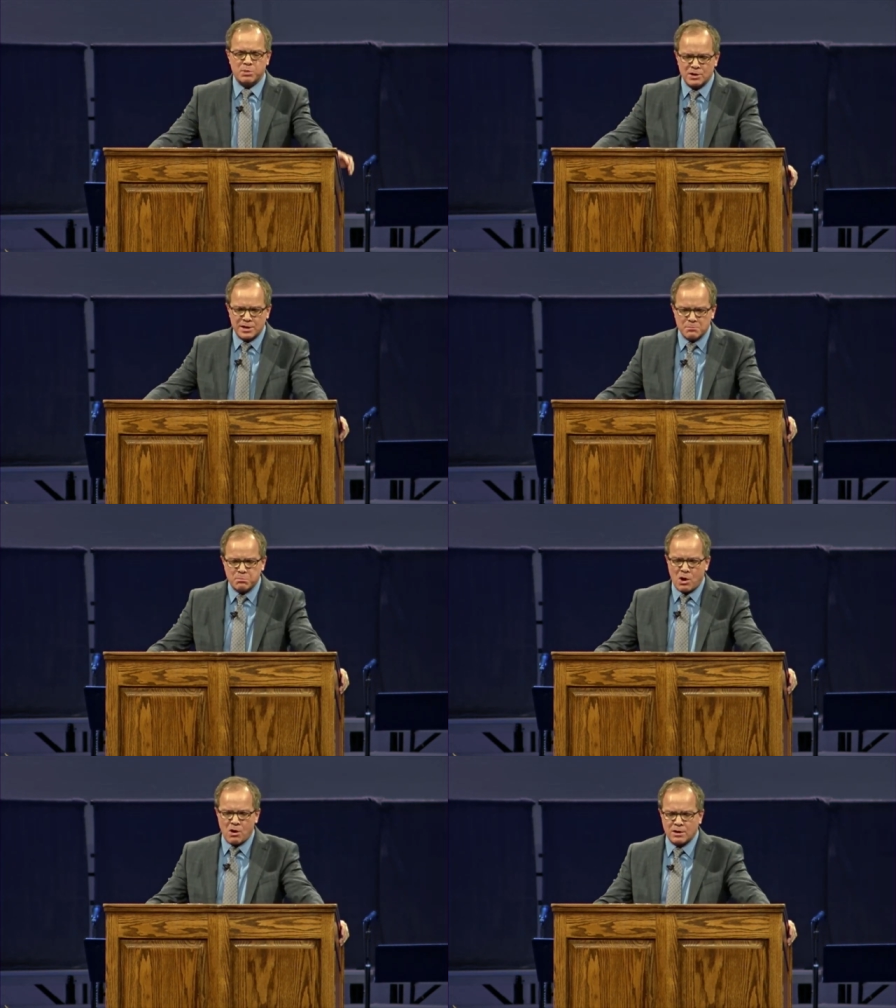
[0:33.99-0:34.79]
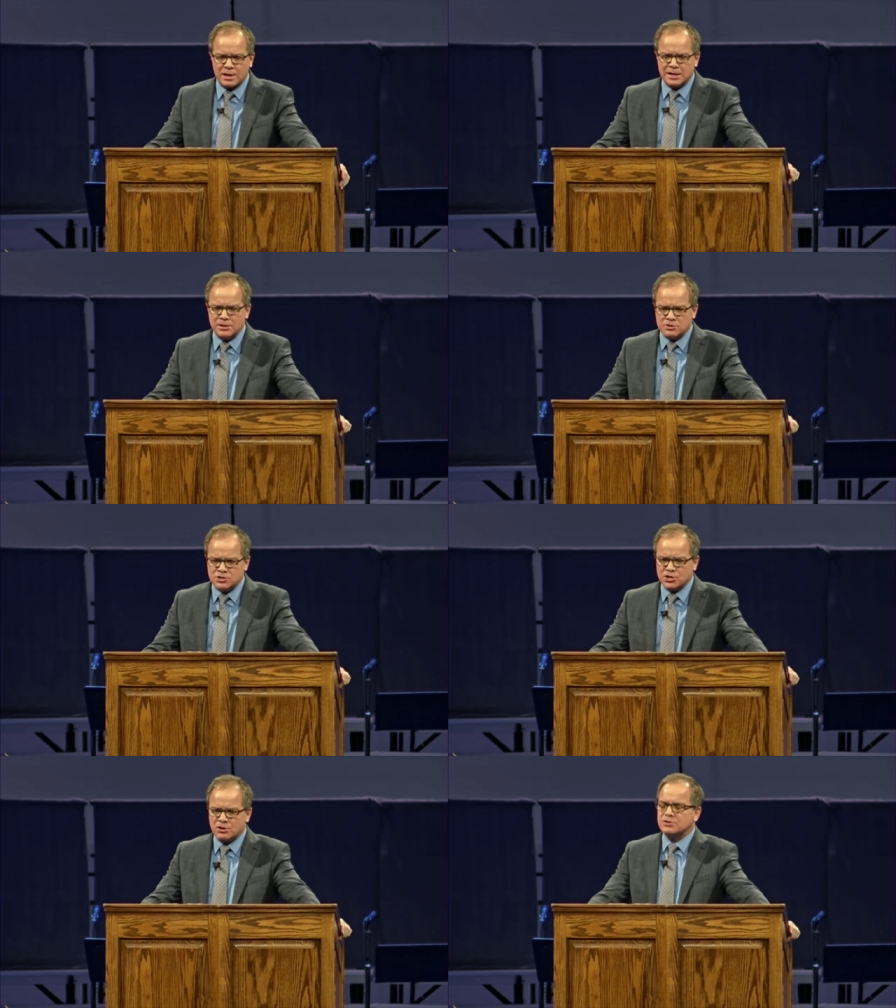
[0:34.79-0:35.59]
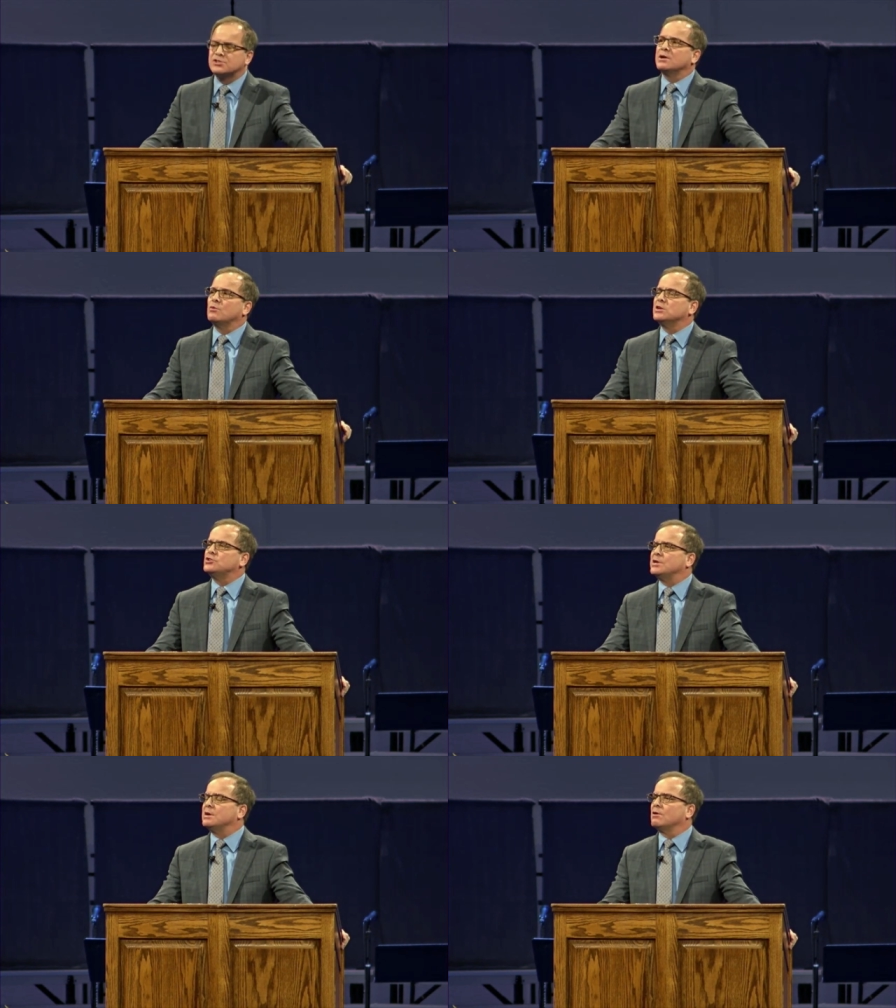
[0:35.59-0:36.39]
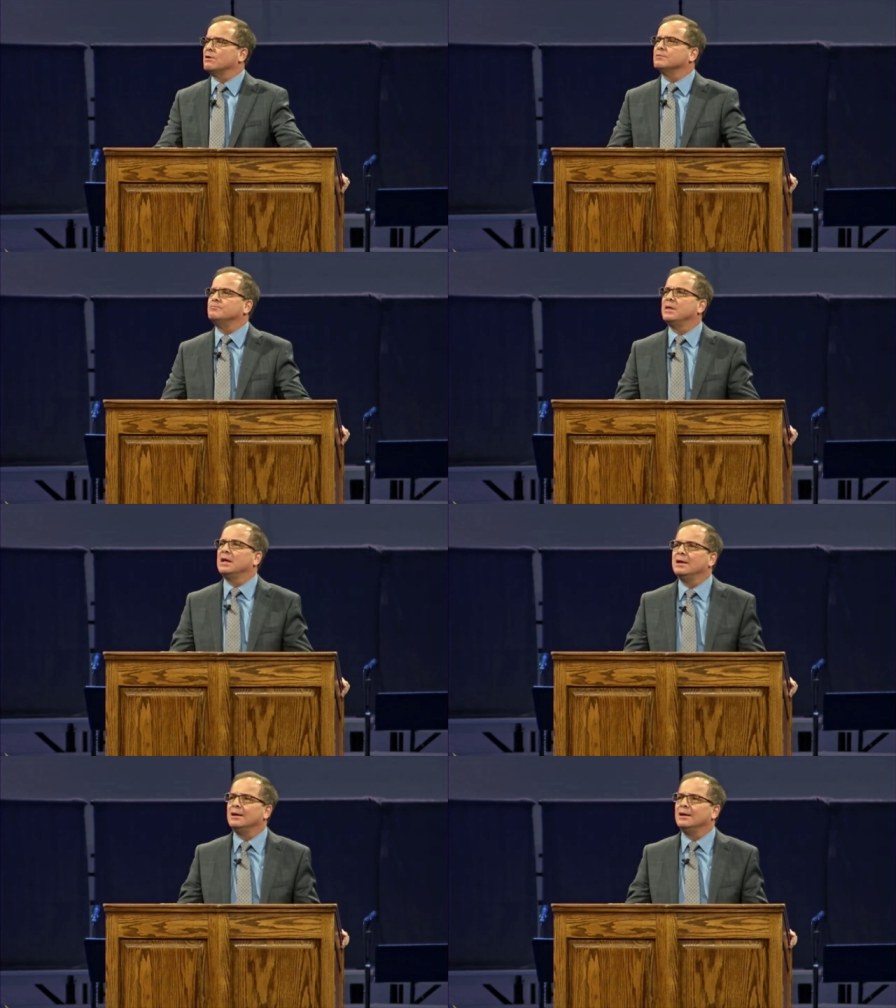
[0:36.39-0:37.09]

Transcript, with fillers: Bergen Park in New Jersey when she heard